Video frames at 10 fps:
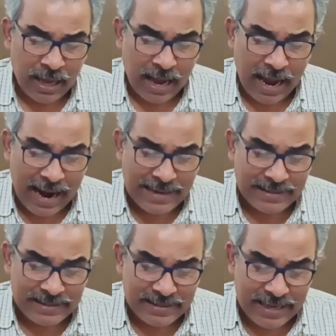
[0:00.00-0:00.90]

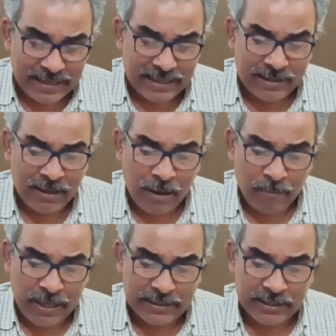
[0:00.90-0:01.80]
had taken
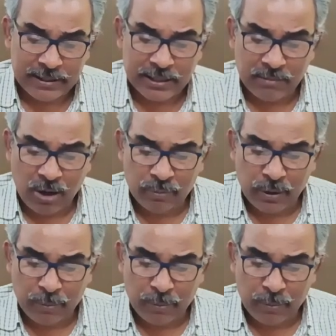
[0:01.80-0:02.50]
place in some of the